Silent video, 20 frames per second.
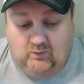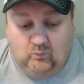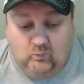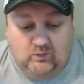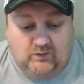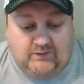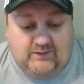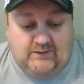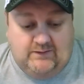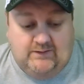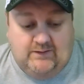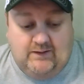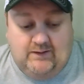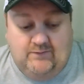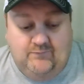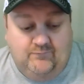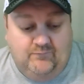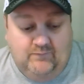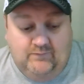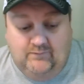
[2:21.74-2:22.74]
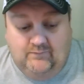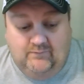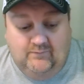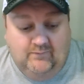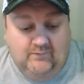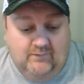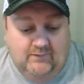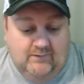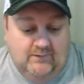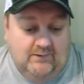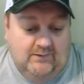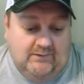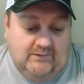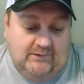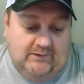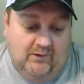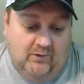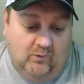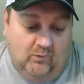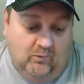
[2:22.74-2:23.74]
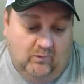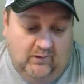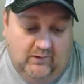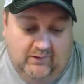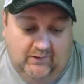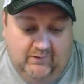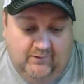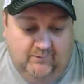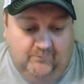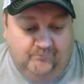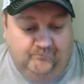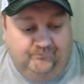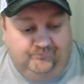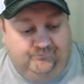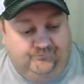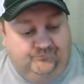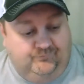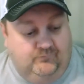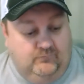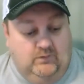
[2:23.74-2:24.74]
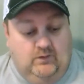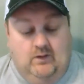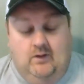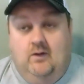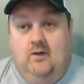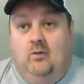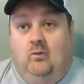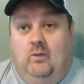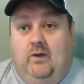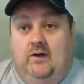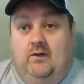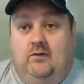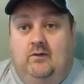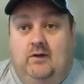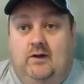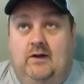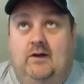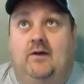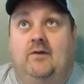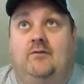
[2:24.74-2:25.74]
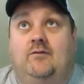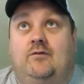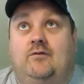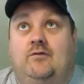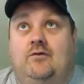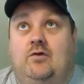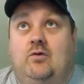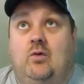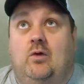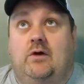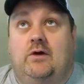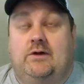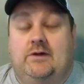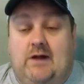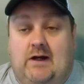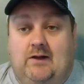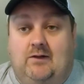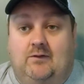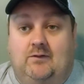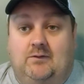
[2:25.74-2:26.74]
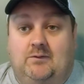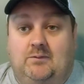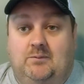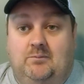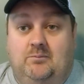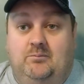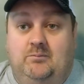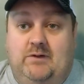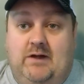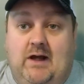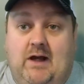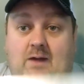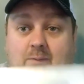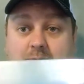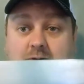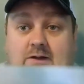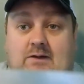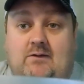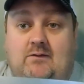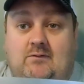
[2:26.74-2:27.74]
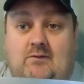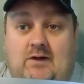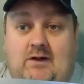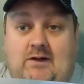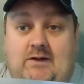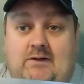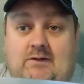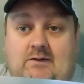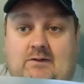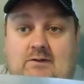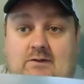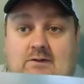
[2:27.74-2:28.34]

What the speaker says: a working knife and, a $200 Miyabi, right?